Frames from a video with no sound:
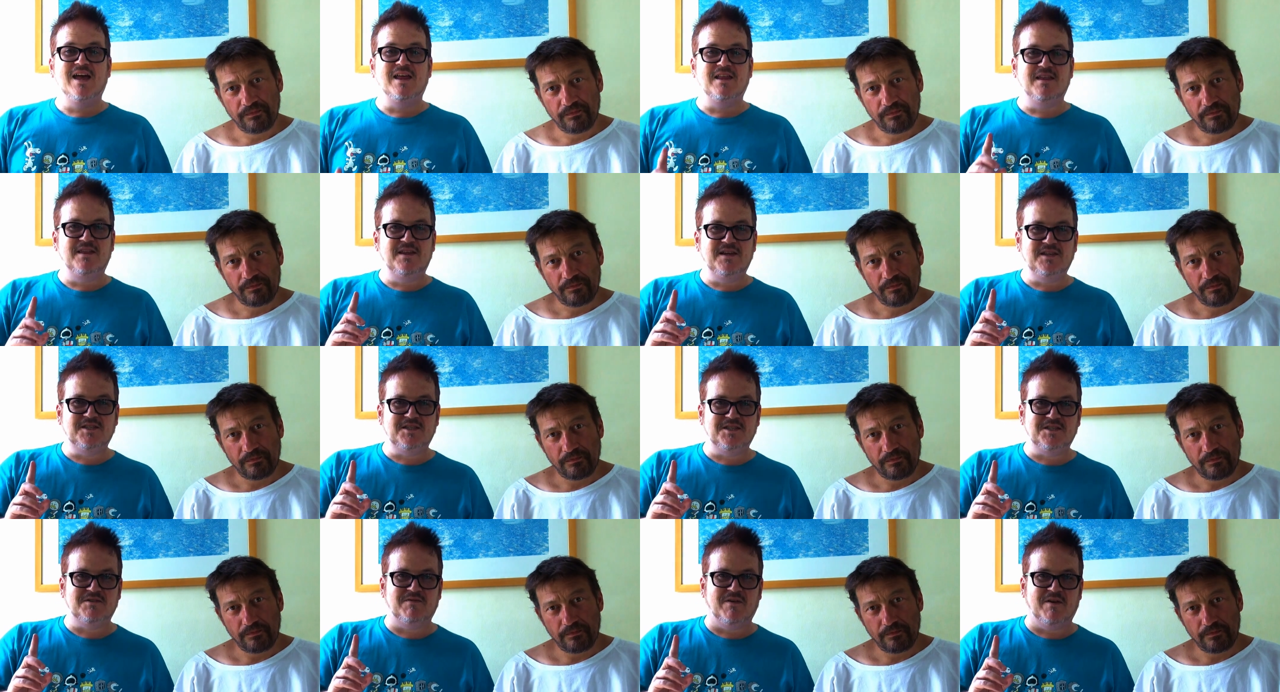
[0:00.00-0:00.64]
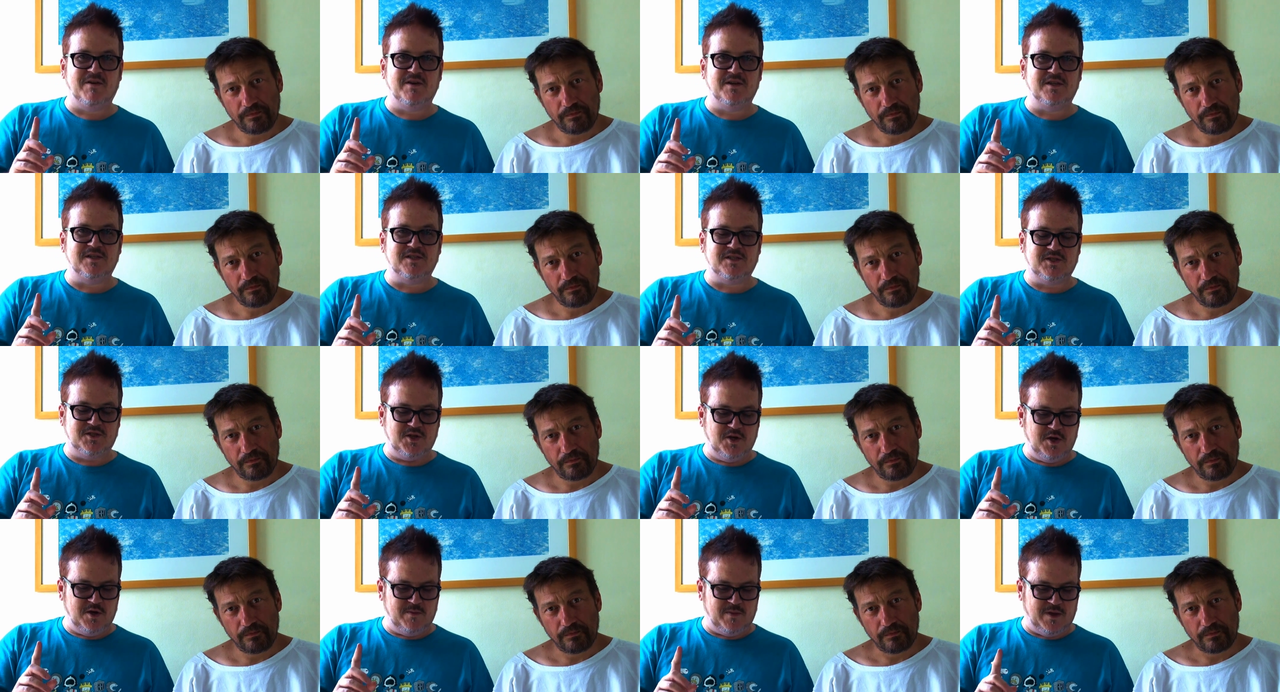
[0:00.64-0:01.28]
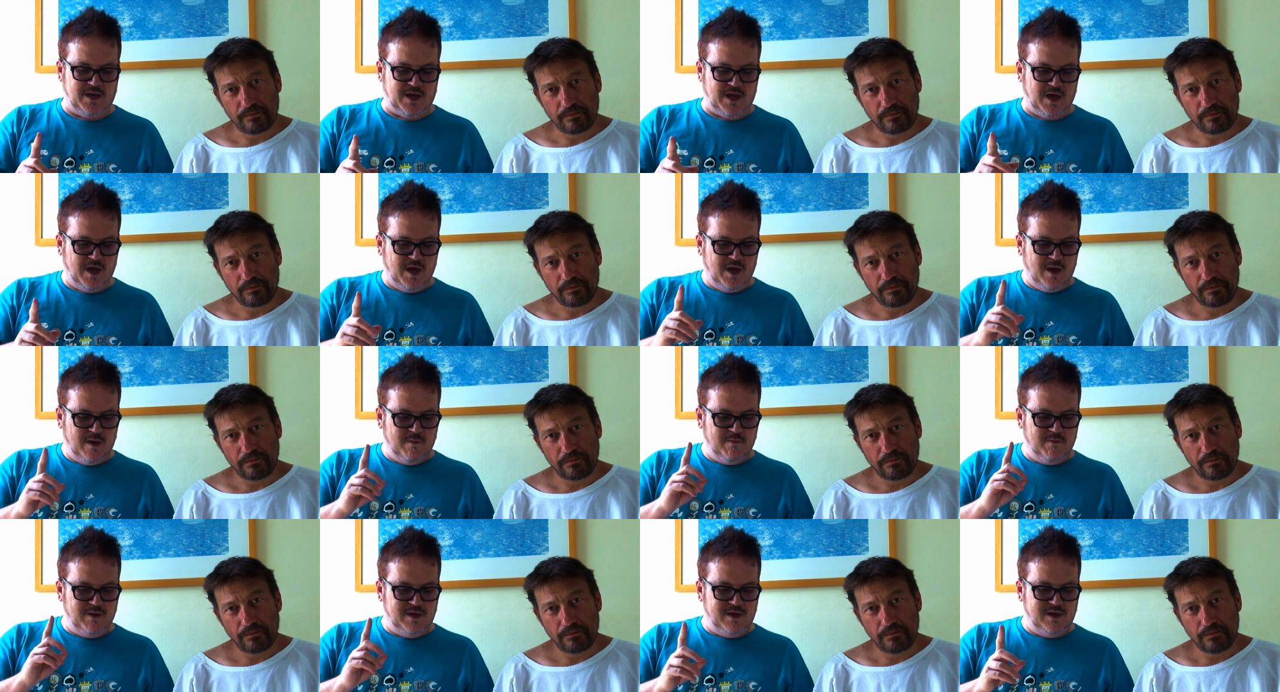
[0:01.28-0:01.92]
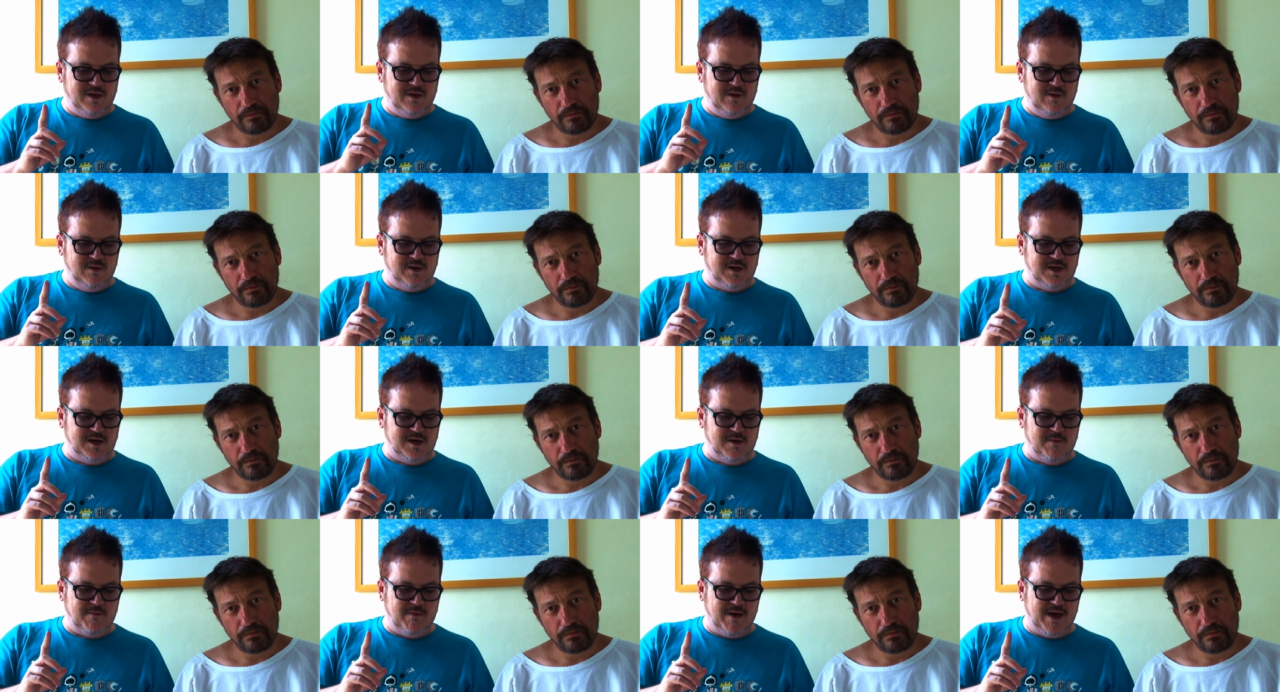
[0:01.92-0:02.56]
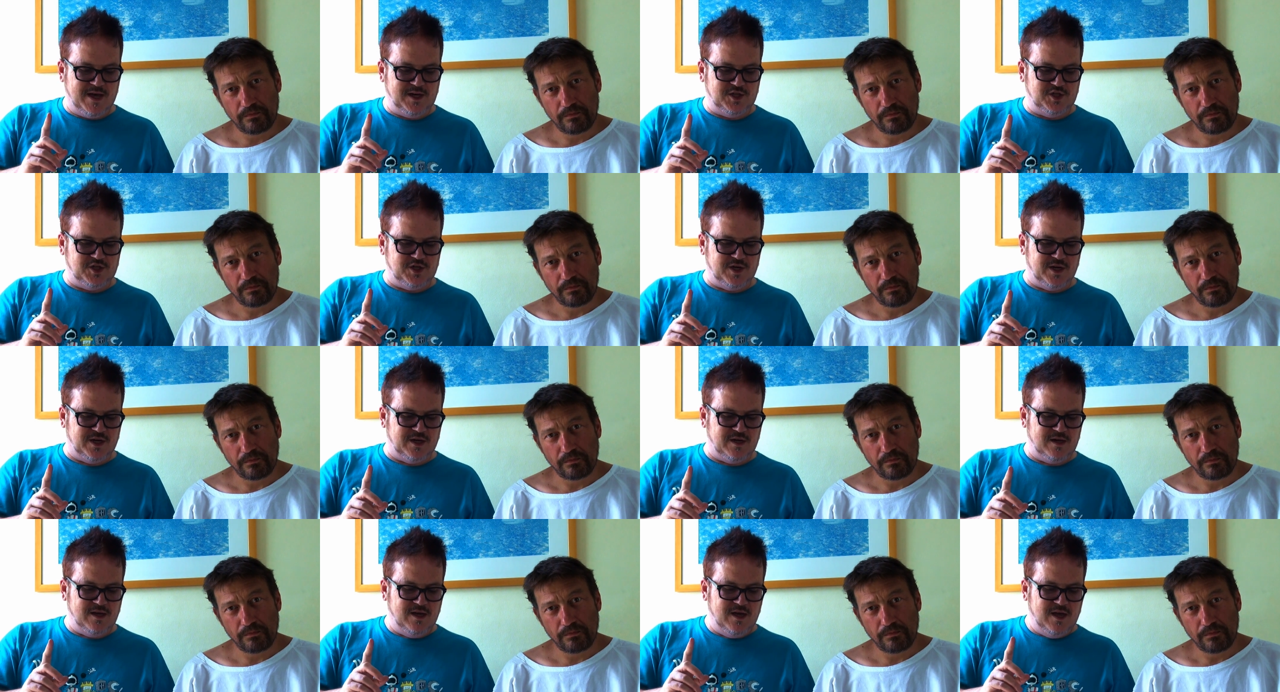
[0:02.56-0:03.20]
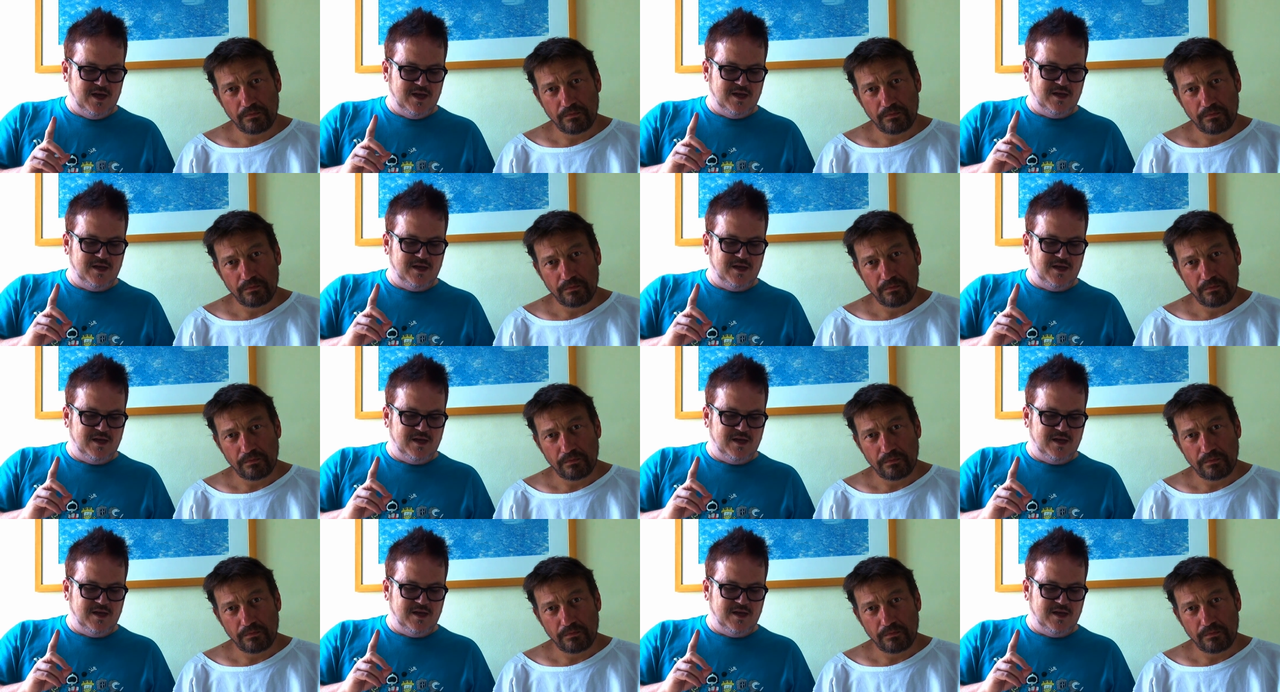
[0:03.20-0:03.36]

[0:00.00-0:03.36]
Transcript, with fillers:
Speaker 1: This is very disturbing, but you can imagine